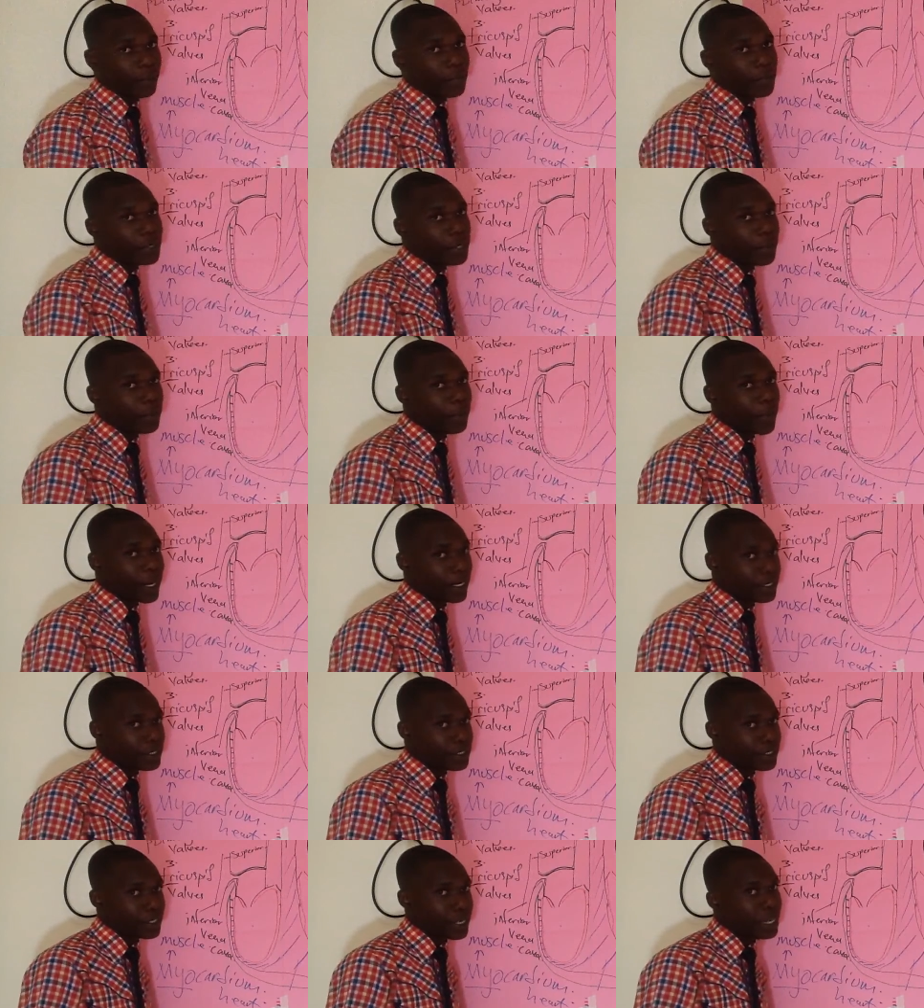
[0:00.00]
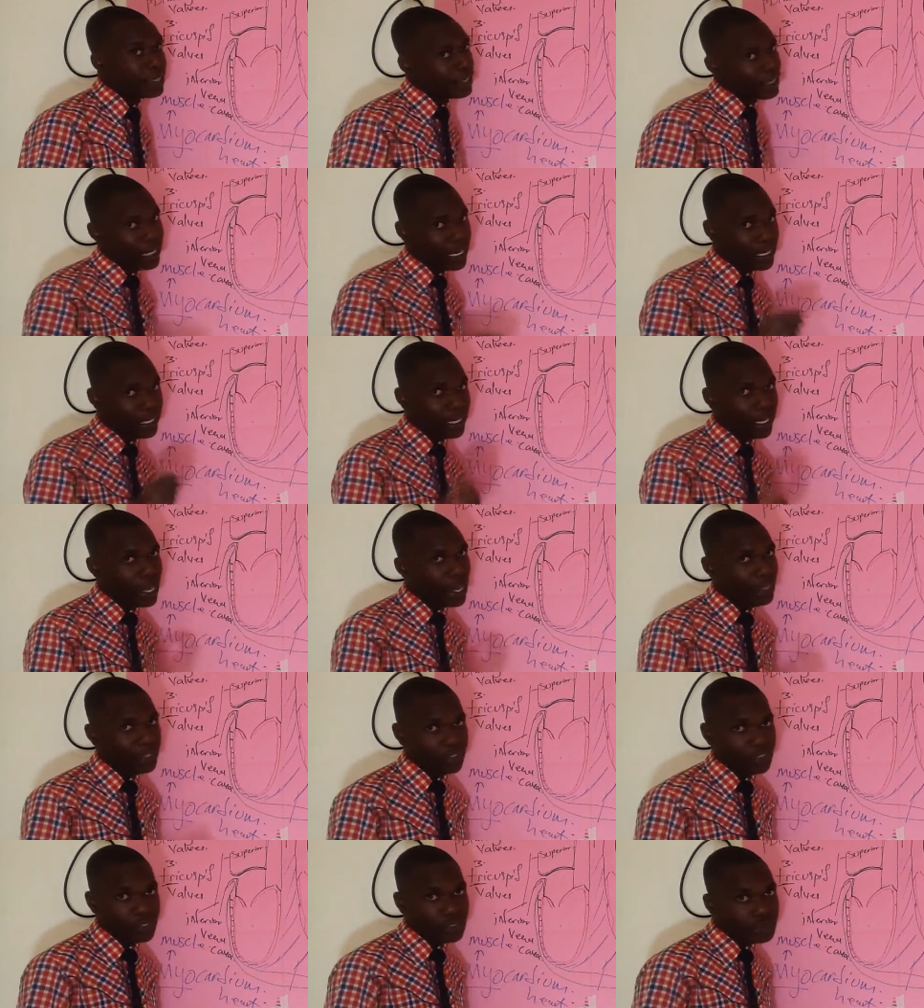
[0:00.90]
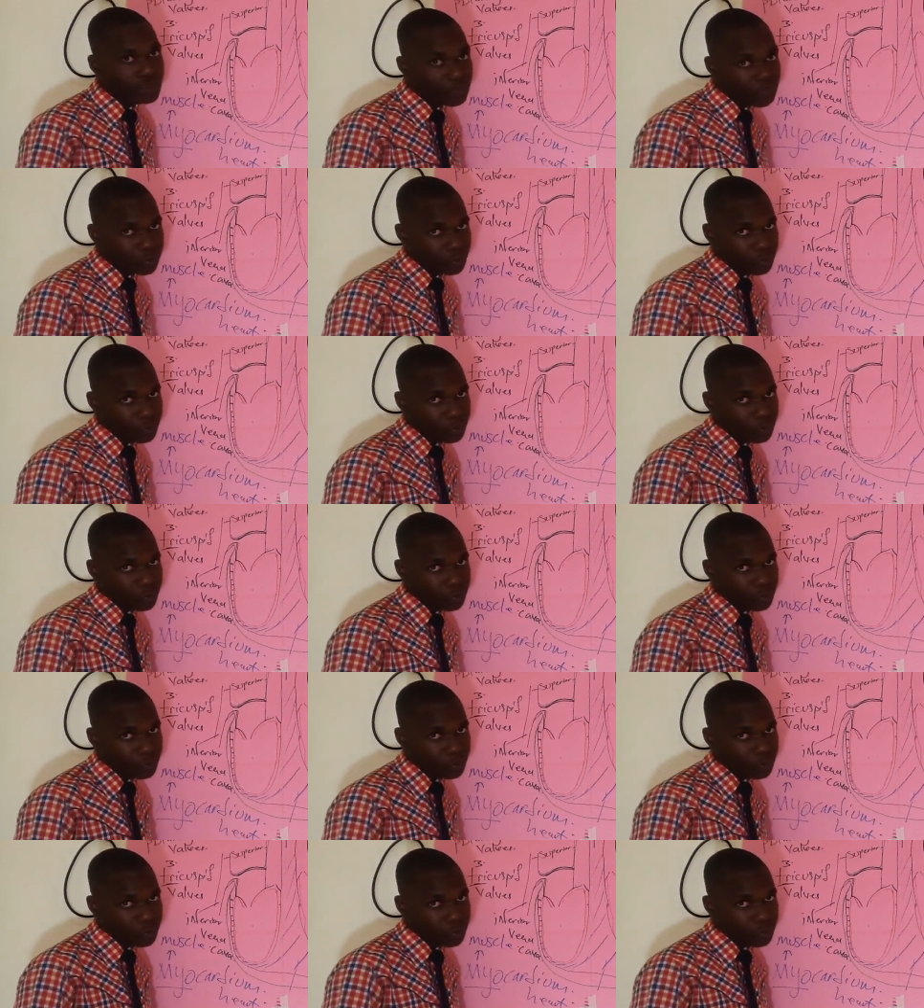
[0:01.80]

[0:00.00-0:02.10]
body parts other than the lungs.